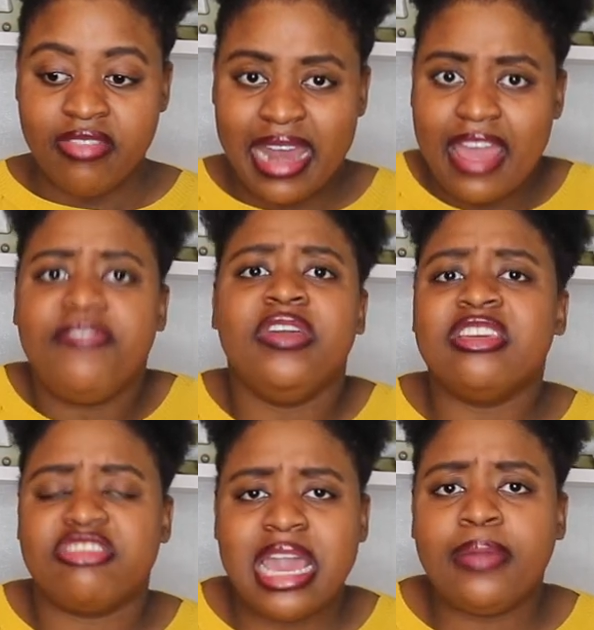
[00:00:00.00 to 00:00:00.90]
that I feel
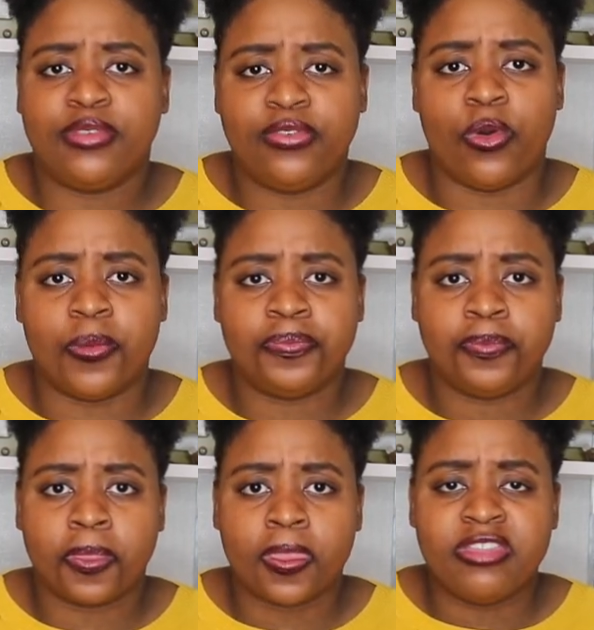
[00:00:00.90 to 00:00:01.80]
ashamed for.
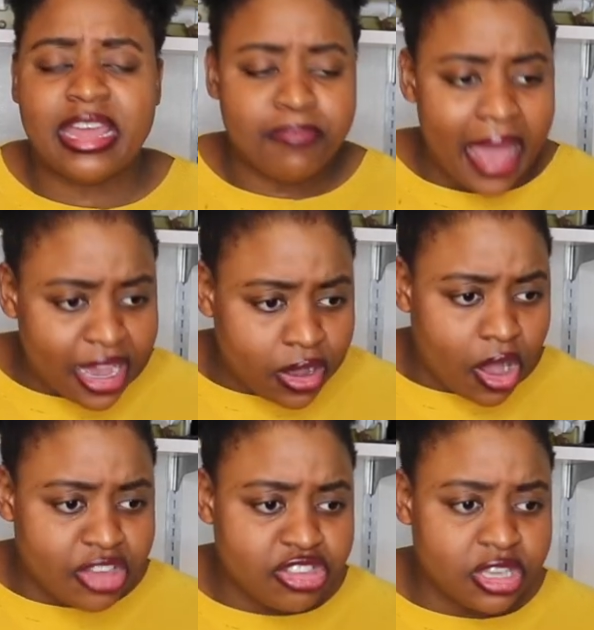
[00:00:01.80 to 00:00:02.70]
That my
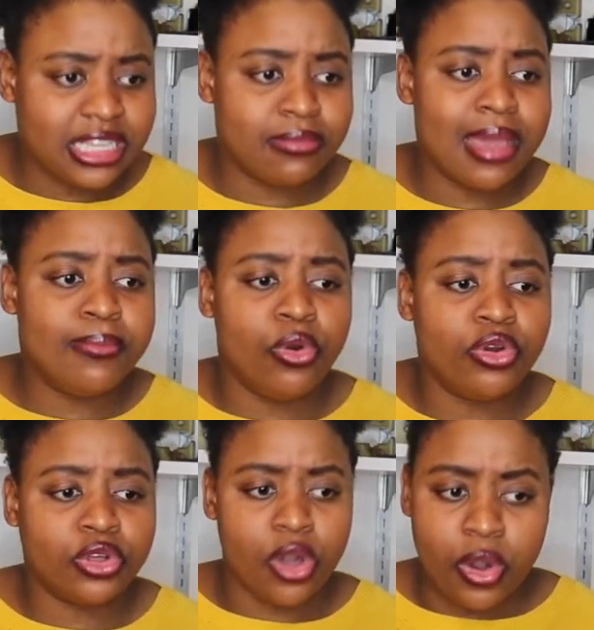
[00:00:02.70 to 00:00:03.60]
conscience and my
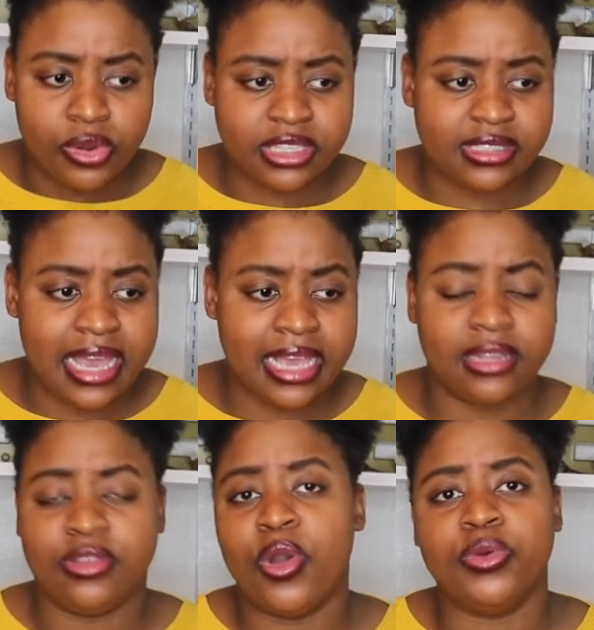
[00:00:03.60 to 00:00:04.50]
moral code is
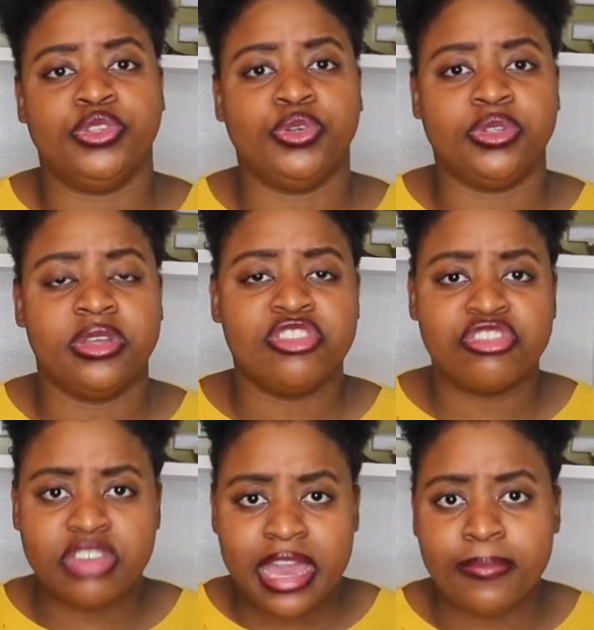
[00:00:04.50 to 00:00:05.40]
saying, "No, dude,
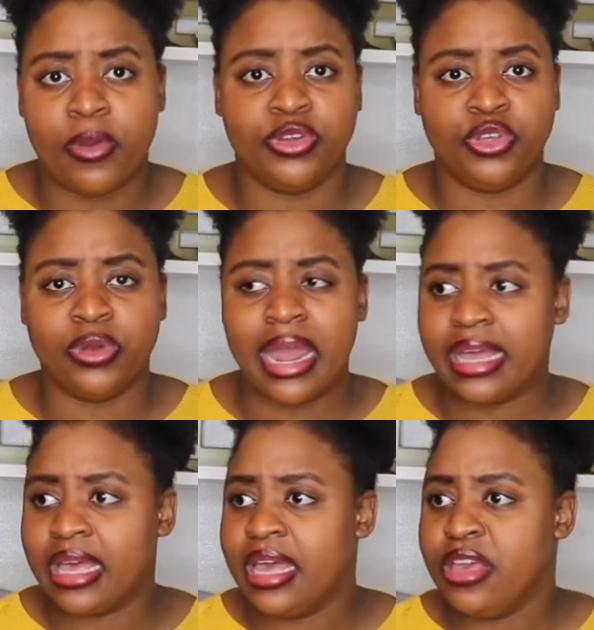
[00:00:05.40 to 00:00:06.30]
shame on you."
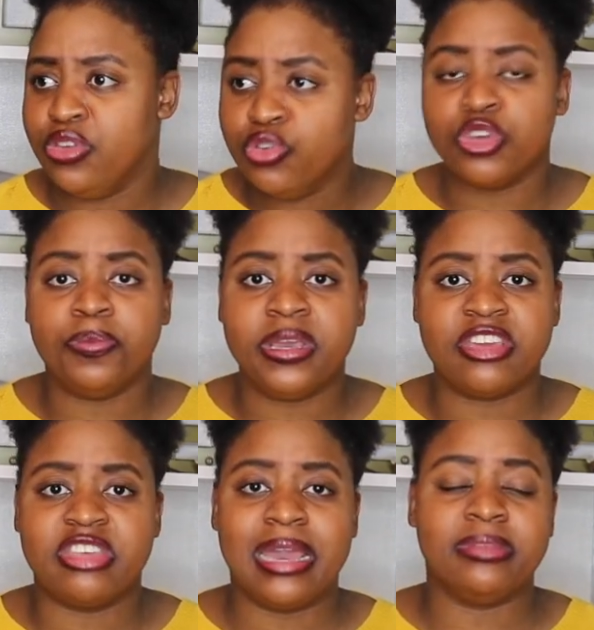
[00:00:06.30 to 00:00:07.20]
Like you should be
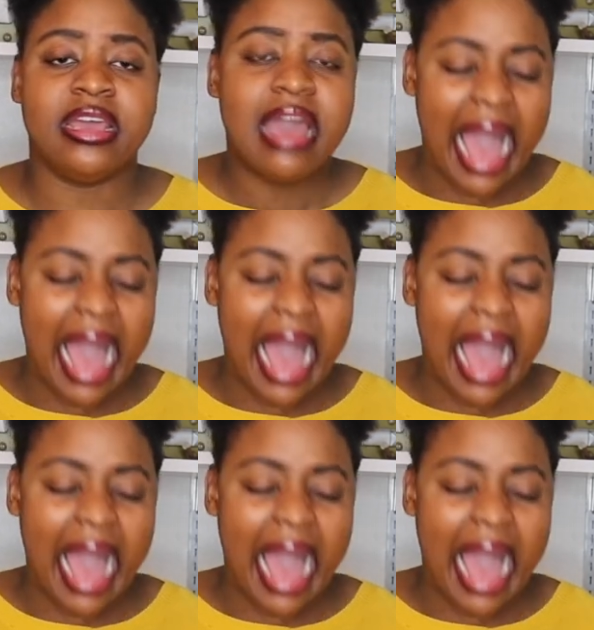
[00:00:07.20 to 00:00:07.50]
ashamed.